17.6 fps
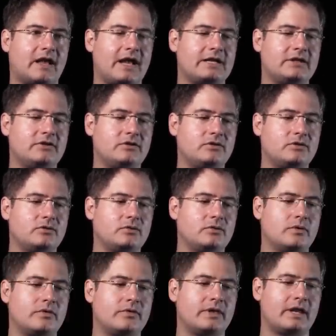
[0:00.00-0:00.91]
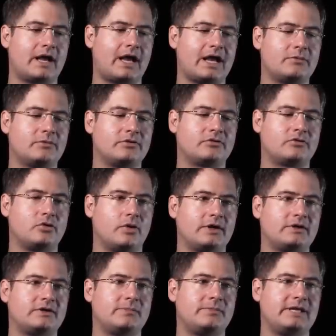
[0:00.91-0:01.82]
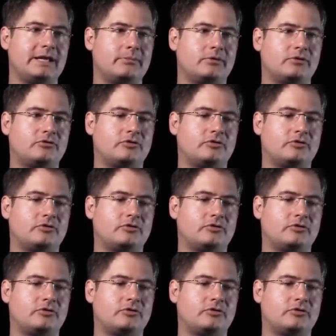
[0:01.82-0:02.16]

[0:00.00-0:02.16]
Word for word: I knew that I was going to be able